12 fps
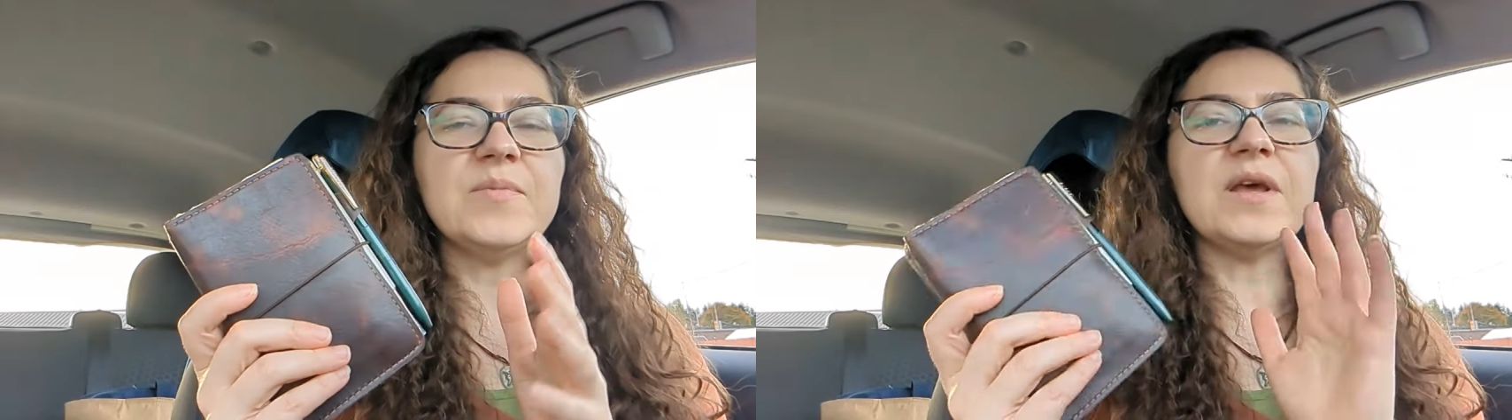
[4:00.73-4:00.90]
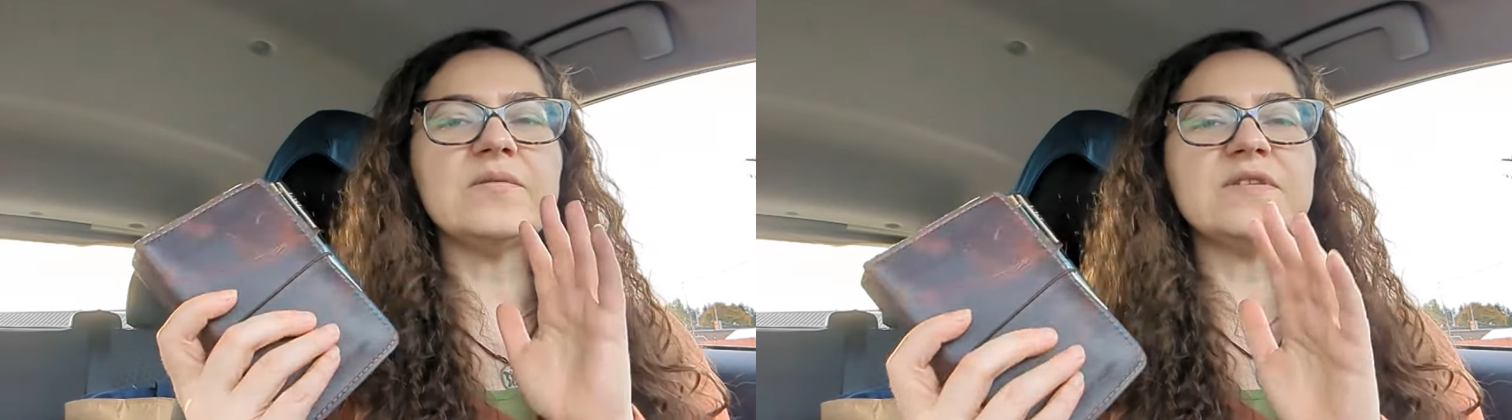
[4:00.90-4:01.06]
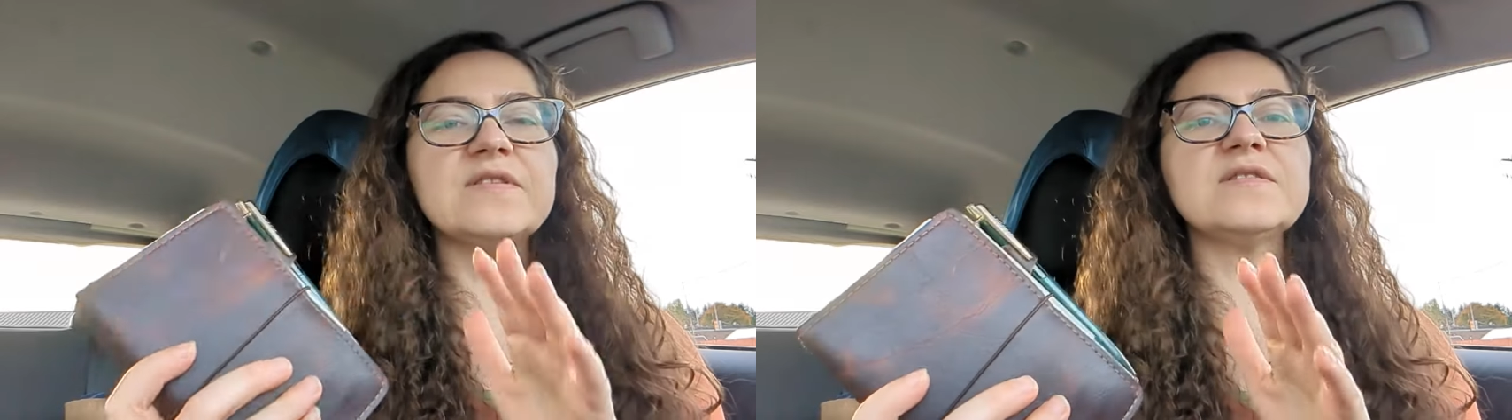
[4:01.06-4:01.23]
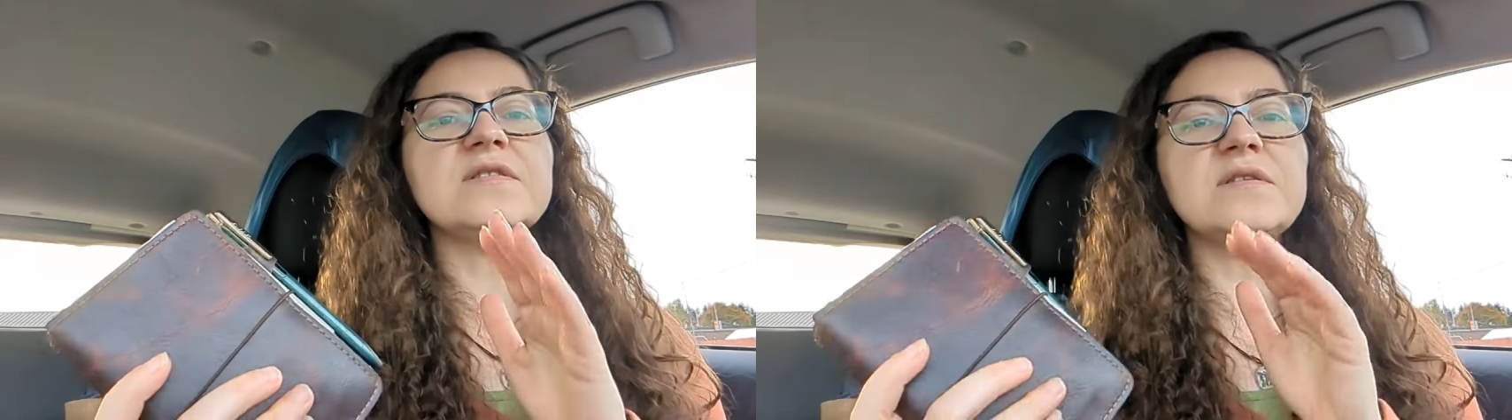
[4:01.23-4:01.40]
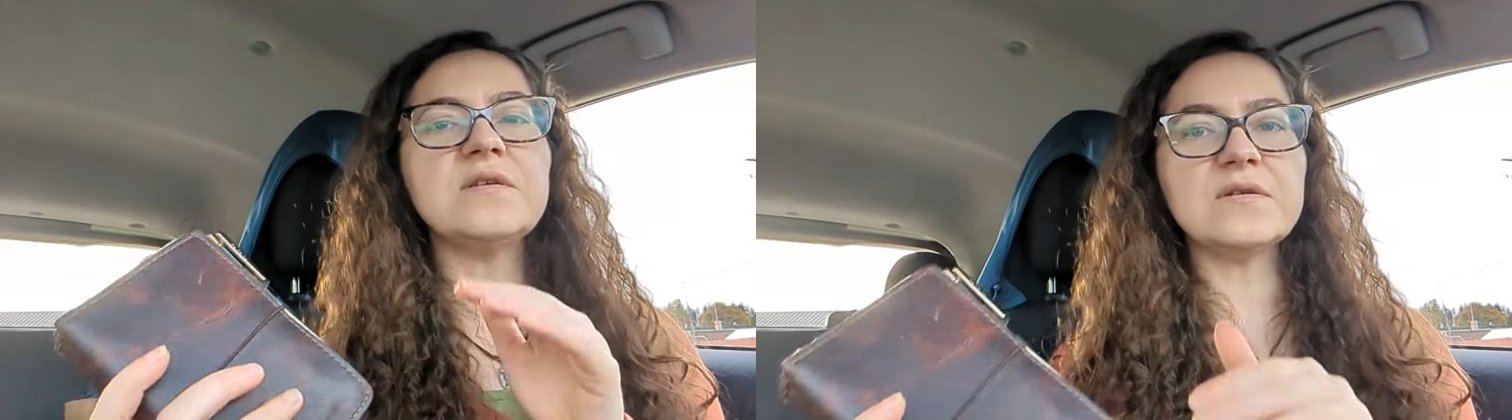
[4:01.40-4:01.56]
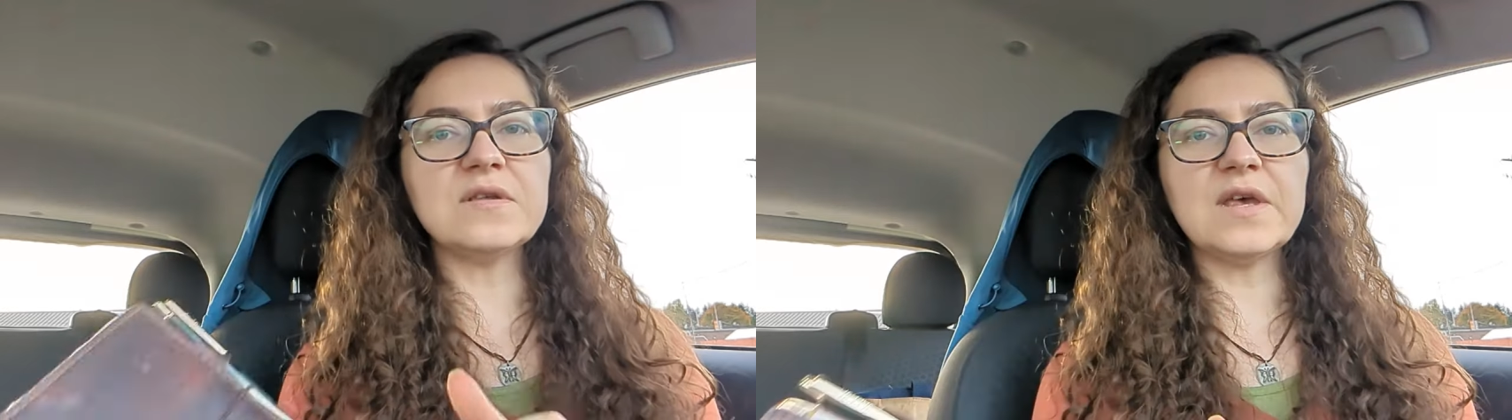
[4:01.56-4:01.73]
but I was still
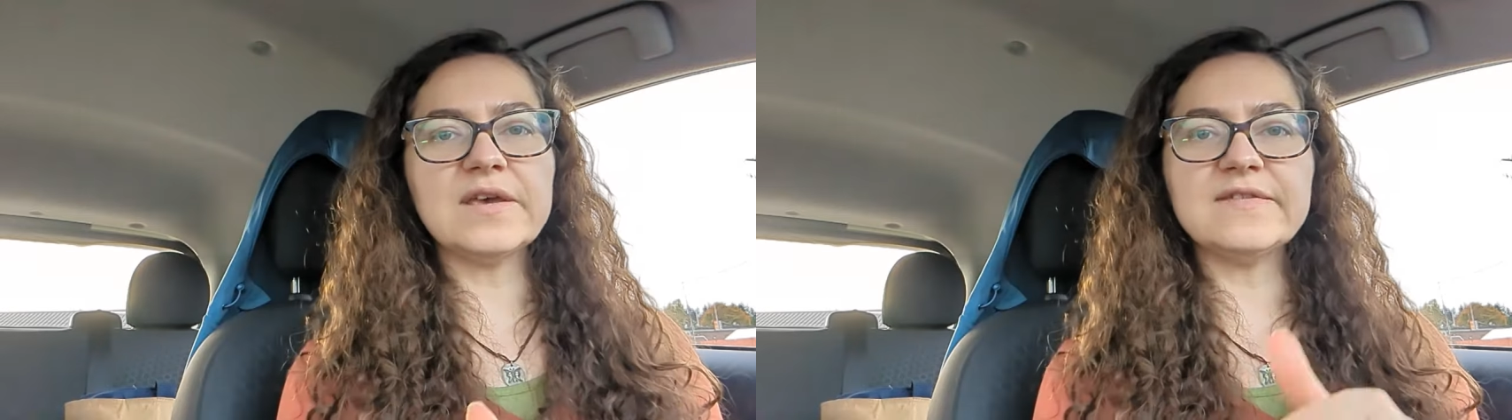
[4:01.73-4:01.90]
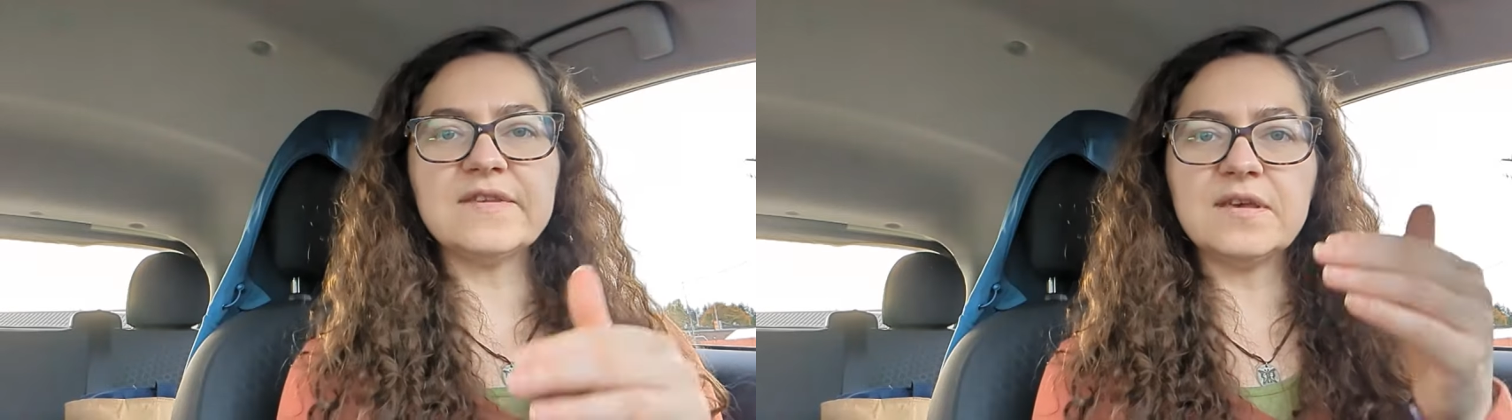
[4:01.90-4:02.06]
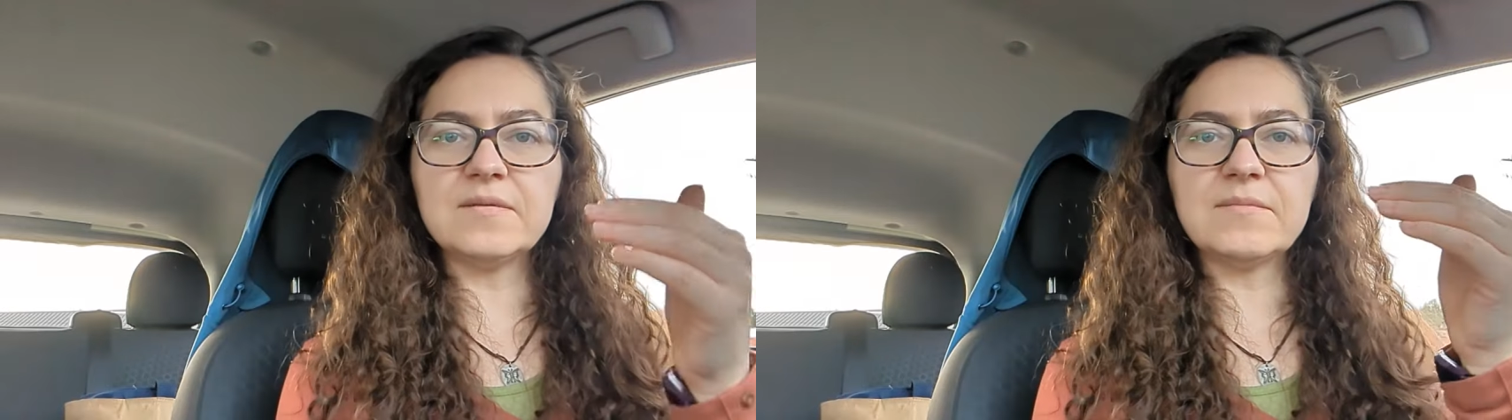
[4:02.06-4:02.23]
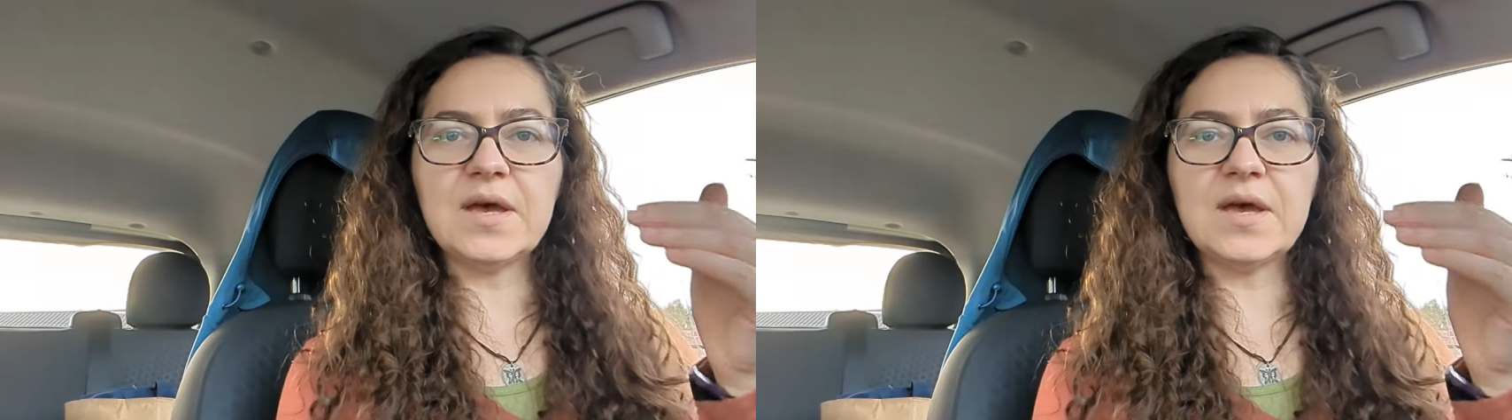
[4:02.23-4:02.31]
utilizing